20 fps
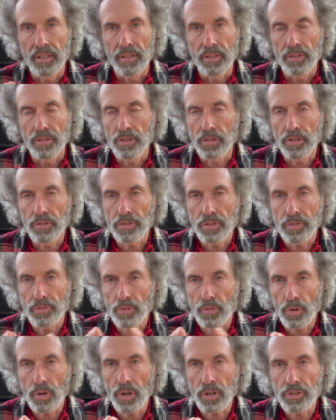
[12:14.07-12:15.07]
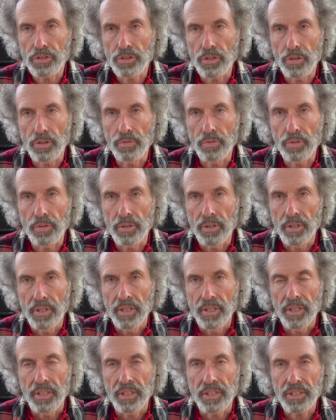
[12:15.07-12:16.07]
nerves have crossed over,
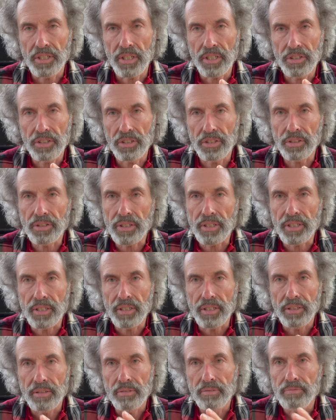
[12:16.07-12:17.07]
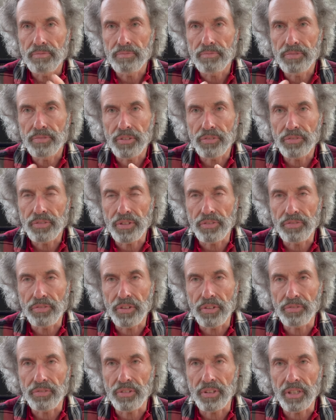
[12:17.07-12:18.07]
essentially
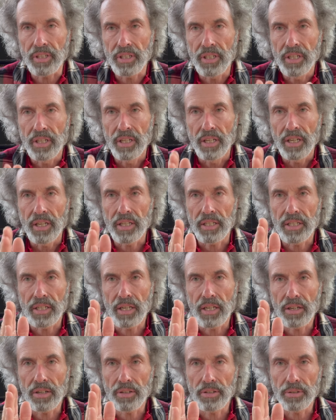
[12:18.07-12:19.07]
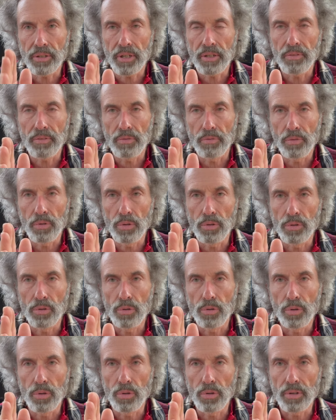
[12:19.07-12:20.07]
50-50, and now you have a vocal
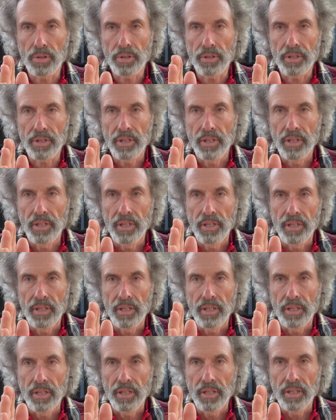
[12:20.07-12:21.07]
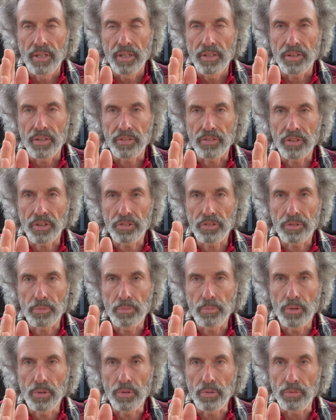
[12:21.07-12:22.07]
cord that doesn't
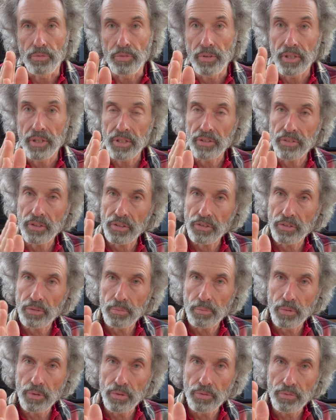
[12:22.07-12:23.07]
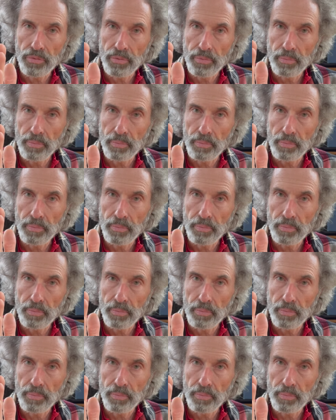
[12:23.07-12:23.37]
move, and it doesn't move